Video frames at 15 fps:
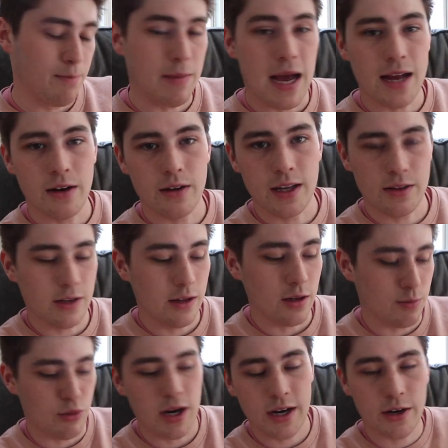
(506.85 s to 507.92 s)
bad, like they
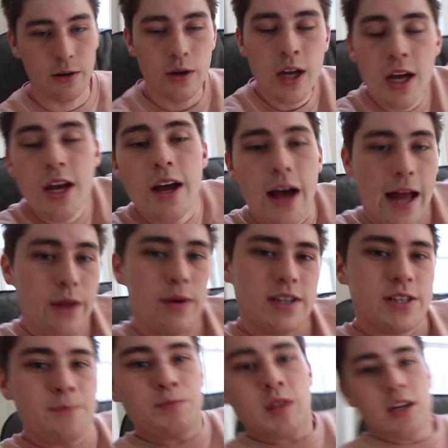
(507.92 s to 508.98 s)
look brand new. Anyways,